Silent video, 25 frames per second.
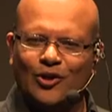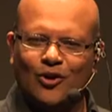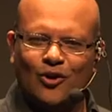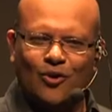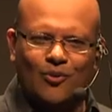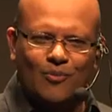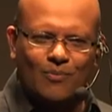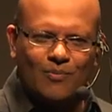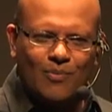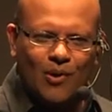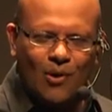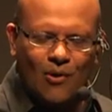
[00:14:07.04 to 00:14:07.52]
you
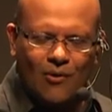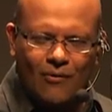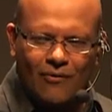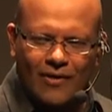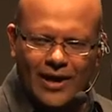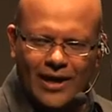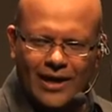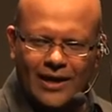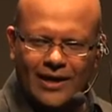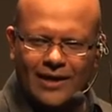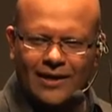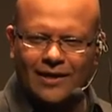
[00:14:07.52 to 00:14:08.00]
know,
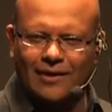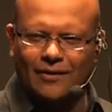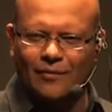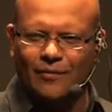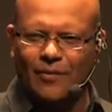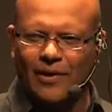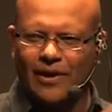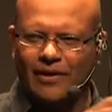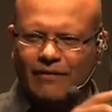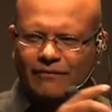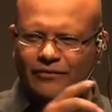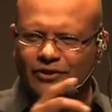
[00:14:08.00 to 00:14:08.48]

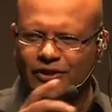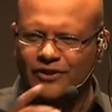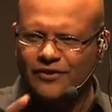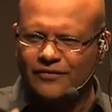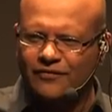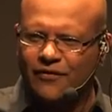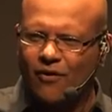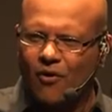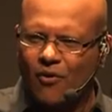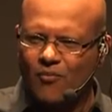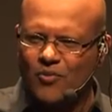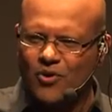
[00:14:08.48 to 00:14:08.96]
boring with
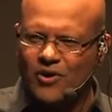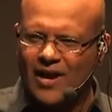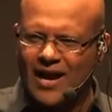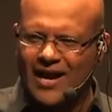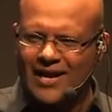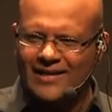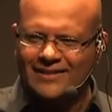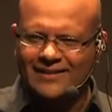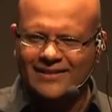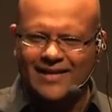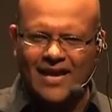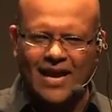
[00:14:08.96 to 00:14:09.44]
just
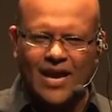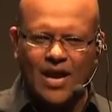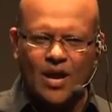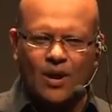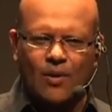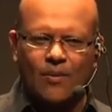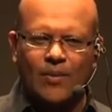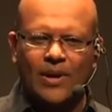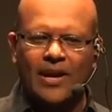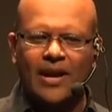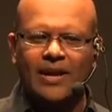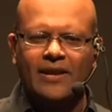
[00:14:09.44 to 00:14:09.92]
formulas.
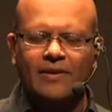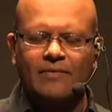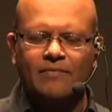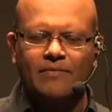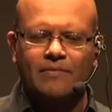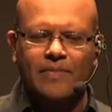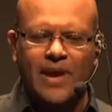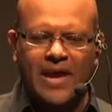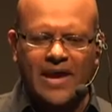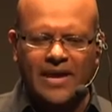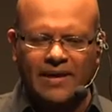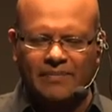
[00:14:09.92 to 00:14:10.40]
We can
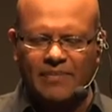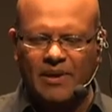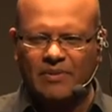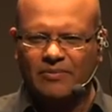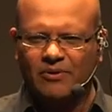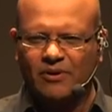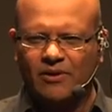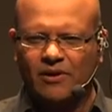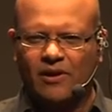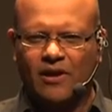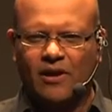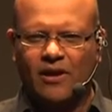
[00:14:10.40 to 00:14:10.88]
make
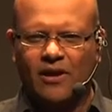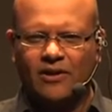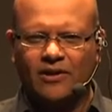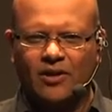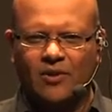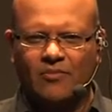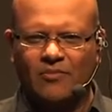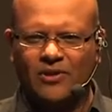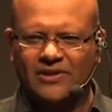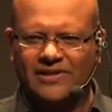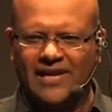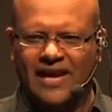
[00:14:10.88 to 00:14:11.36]
people
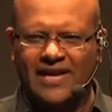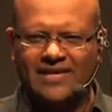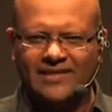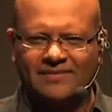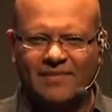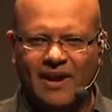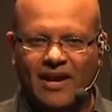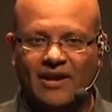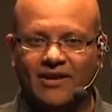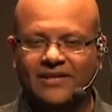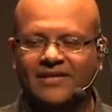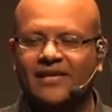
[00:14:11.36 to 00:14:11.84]
learn computer
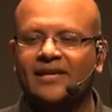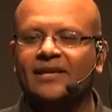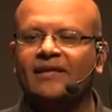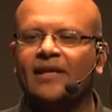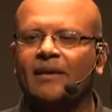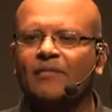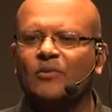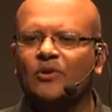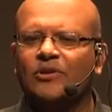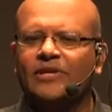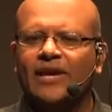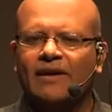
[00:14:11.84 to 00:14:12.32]
science by
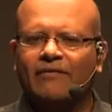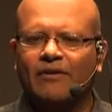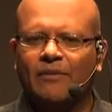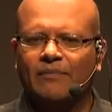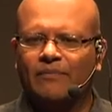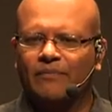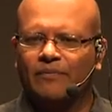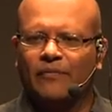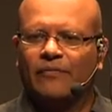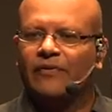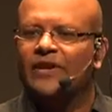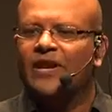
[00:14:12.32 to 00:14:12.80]
asking them to
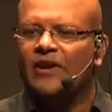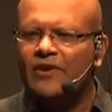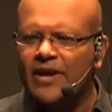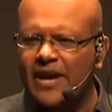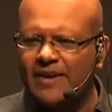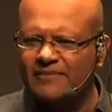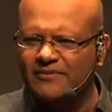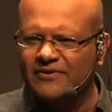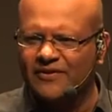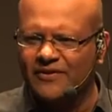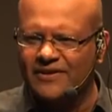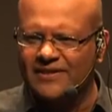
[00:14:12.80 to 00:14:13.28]
develop video
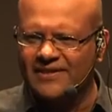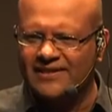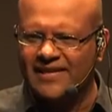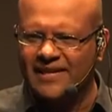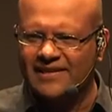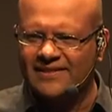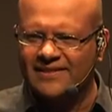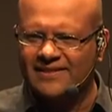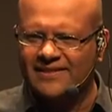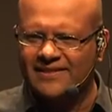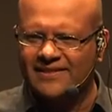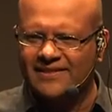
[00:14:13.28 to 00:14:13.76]
games, for
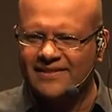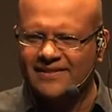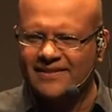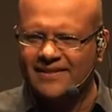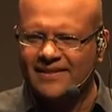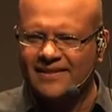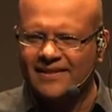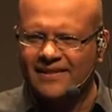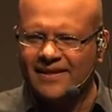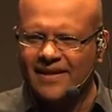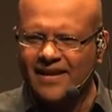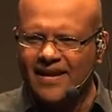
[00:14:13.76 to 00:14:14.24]
instance.
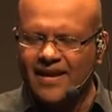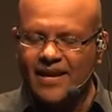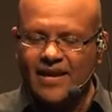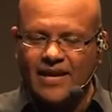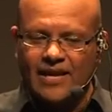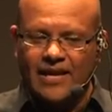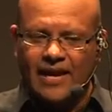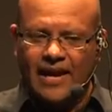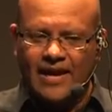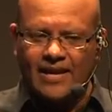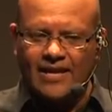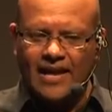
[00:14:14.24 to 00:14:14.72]

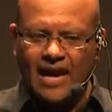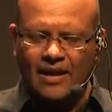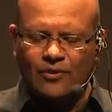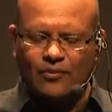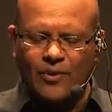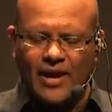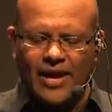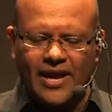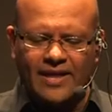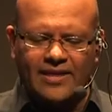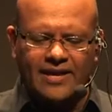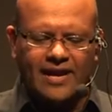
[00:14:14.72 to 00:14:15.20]
In
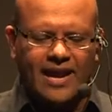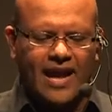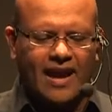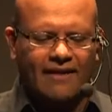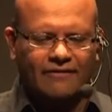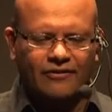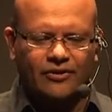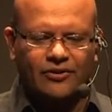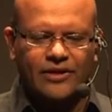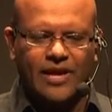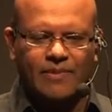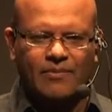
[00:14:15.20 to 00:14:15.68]
that way,
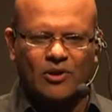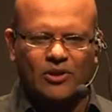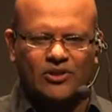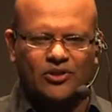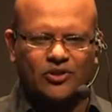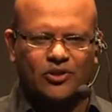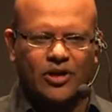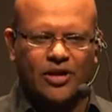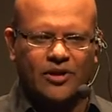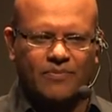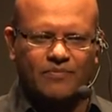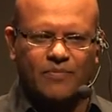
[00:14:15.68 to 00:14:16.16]
they'll have to
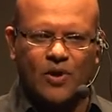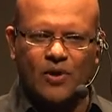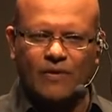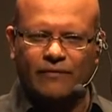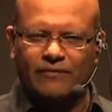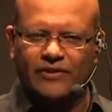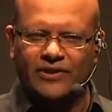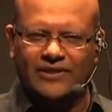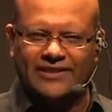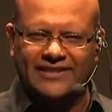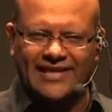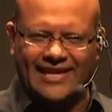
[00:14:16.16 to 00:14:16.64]
demonstrate
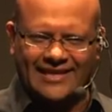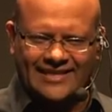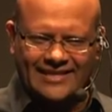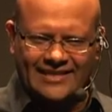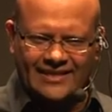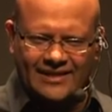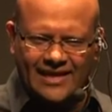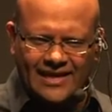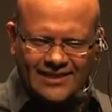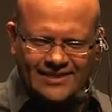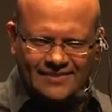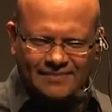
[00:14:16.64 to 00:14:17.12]
both the
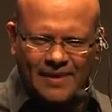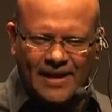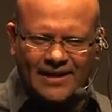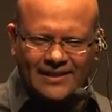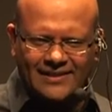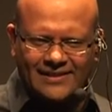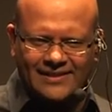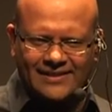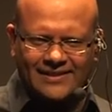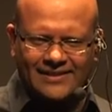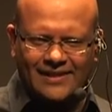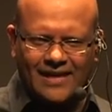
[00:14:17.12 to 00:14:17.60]
technical
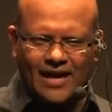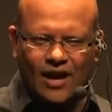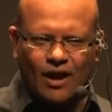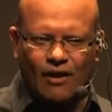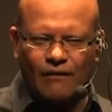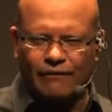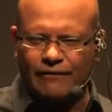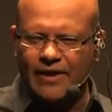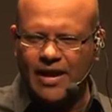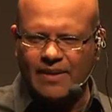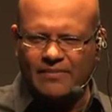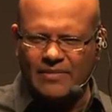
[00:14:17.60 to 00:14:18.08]
aspects
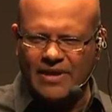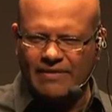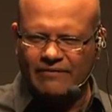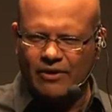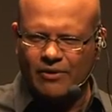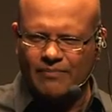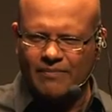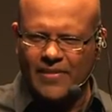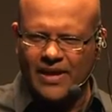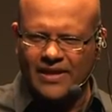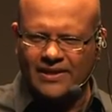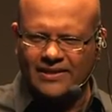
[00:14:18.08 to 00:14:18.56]
of game
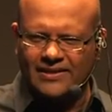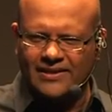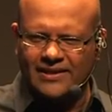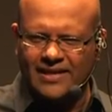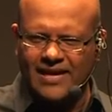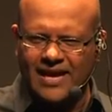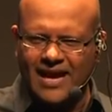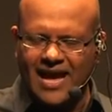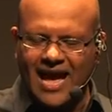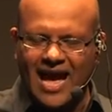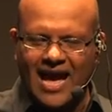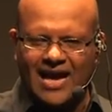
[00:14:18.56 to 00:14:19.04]
development,
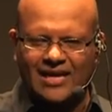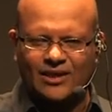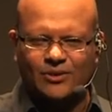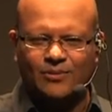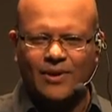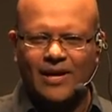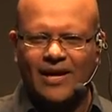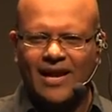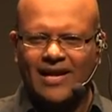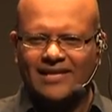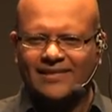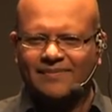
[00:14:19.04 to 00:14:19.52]

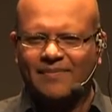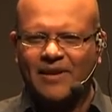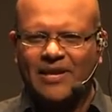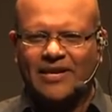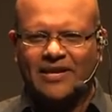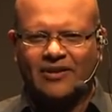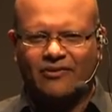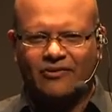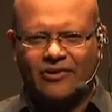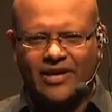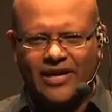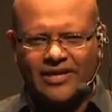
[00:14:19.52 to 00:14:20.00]
as well as
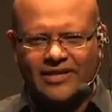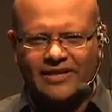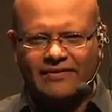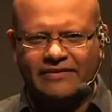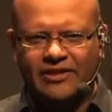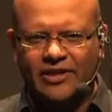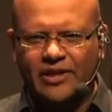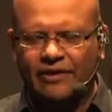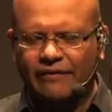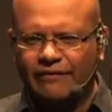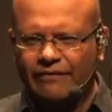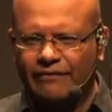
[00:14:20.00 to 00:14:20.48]
being
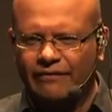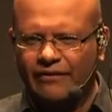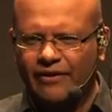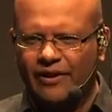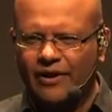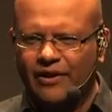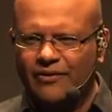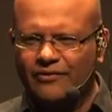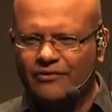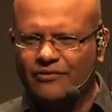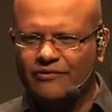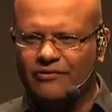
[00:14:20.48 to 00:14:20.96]
creative enough
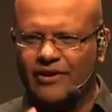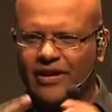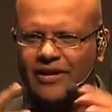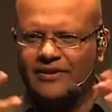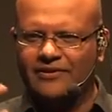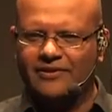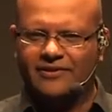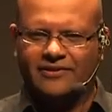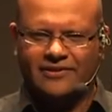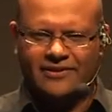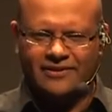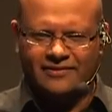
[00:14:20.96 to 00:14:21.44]
to
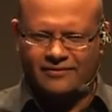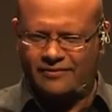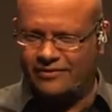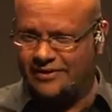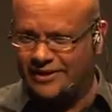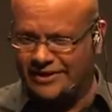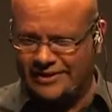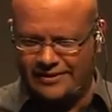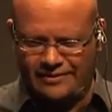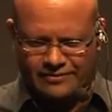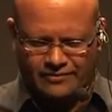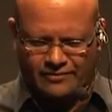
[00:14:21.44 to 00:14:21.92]
create
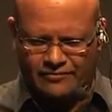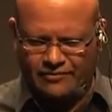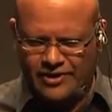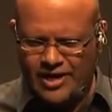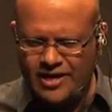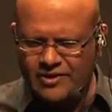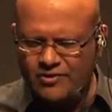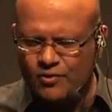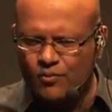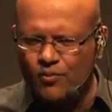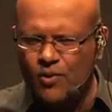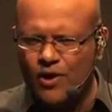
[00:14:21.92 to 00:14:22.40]

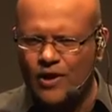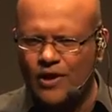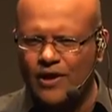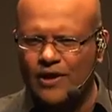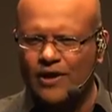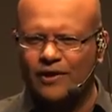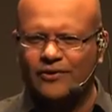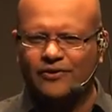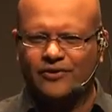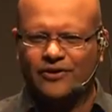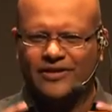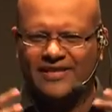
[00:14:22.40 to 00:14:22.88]
the
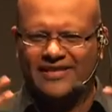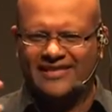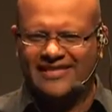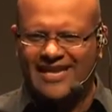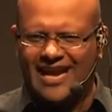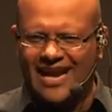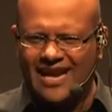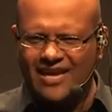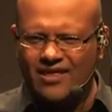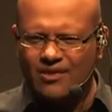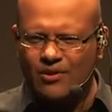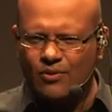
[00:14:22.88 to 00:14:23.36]
world, to
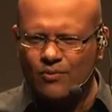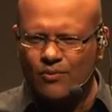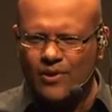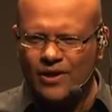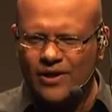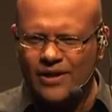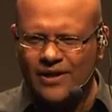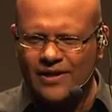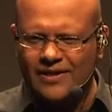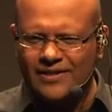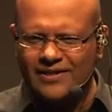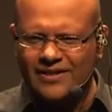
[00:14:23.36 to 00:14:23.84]
design the
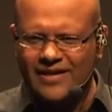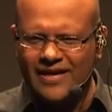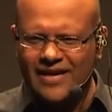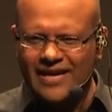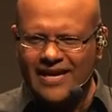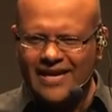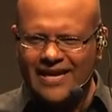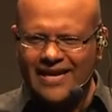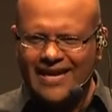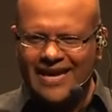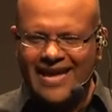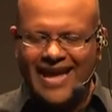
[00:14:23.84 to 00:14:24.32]
world.
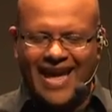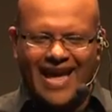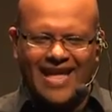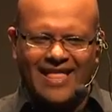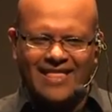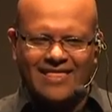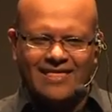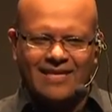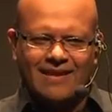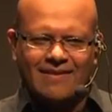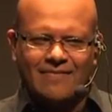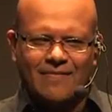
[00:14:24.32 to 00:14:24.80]

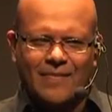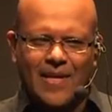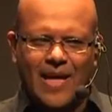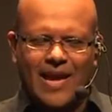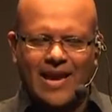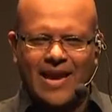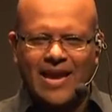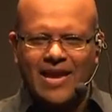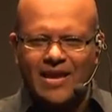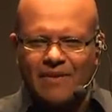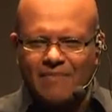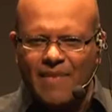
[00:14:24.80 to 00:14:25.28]
And
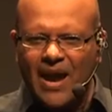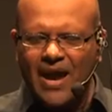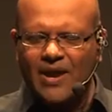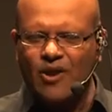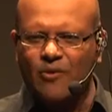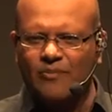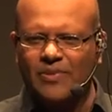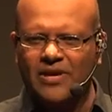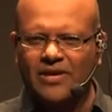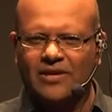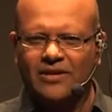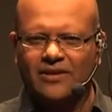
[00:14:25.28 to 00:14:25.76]
in
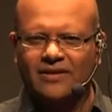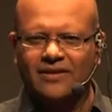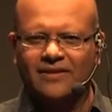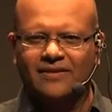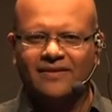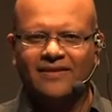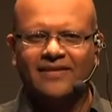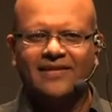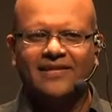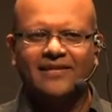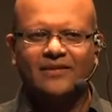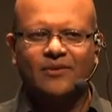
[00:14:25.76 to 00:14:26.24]
my
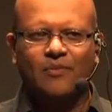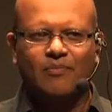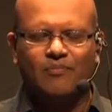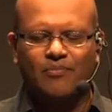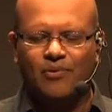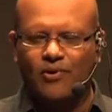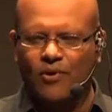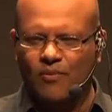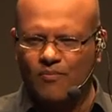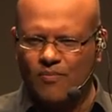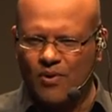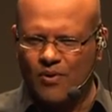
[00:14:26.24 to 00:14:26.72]
opinion, this is the
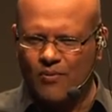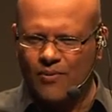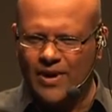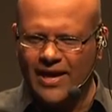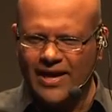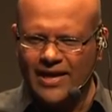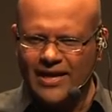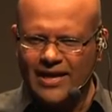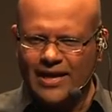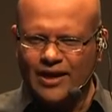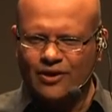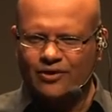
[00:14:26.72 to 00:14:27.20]
proper
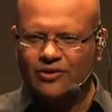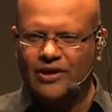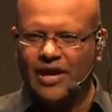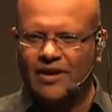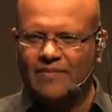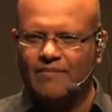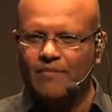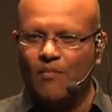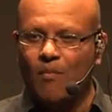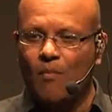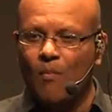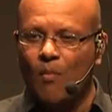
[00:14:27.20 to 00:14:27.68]
way to
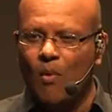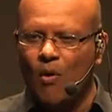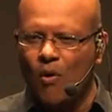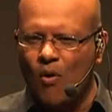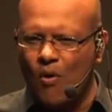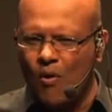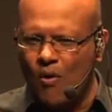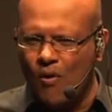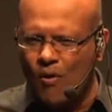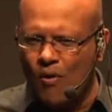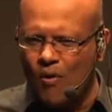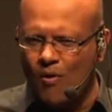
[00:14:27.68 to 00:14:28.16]
get
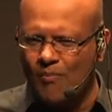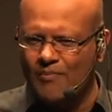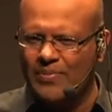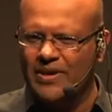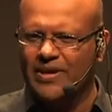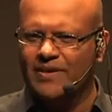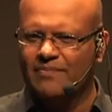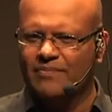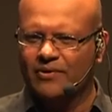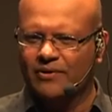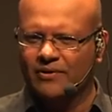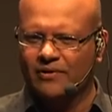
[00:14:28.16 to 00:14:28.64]
more
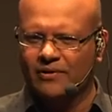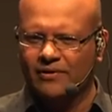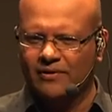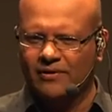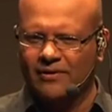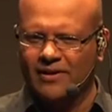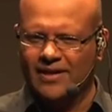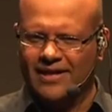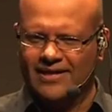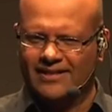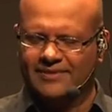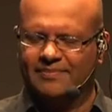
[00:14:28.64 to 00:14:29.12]
people,
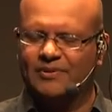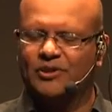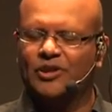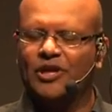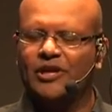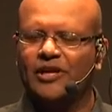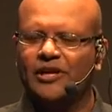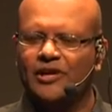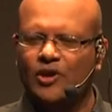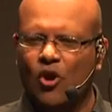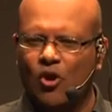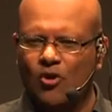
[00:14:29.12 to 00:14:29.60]

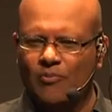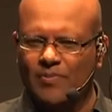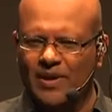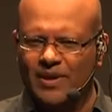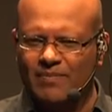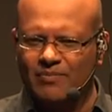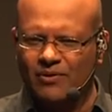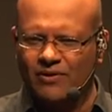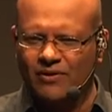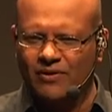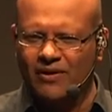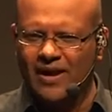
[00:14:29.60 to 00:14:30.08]
especially young
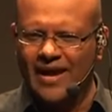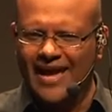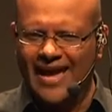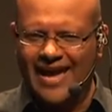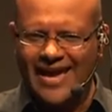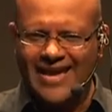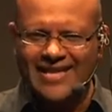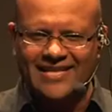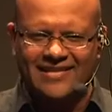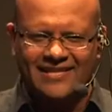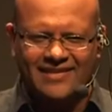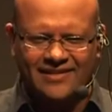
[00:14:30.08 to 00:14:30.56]
people,
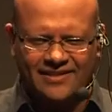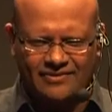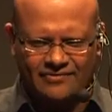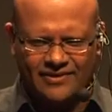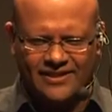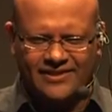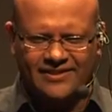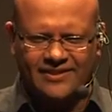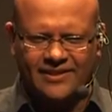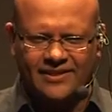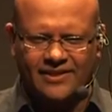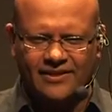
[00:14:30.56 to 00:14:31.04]

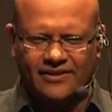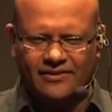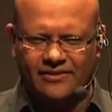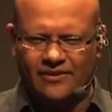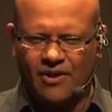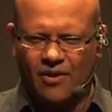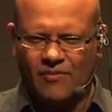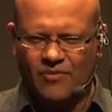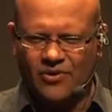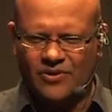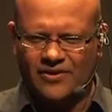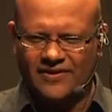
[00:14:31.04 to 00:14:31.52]
interested
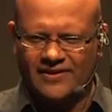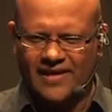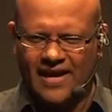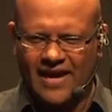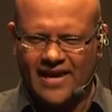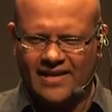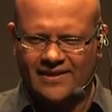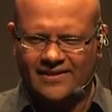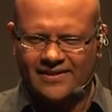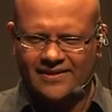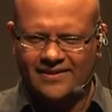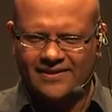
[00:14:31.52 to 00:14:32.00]
into computer
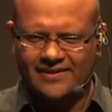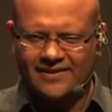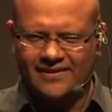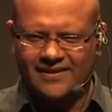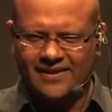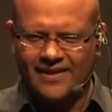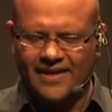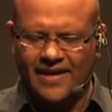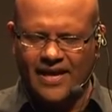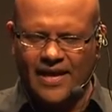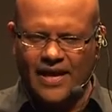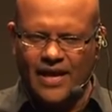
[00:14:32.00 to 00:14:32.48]

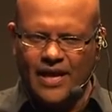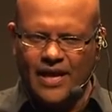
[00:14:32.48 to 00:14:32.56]
science.